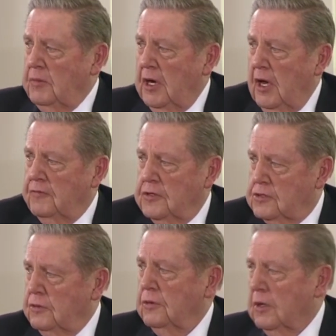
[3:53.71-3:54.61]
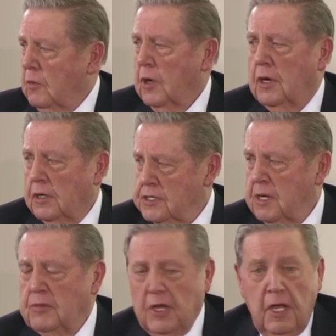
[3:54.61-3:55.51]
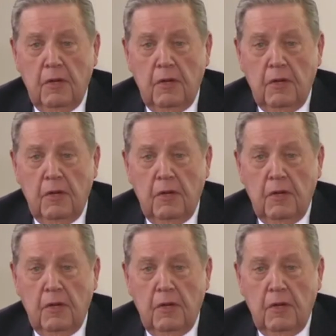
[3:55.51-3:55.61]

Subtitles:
been off to school or work or something,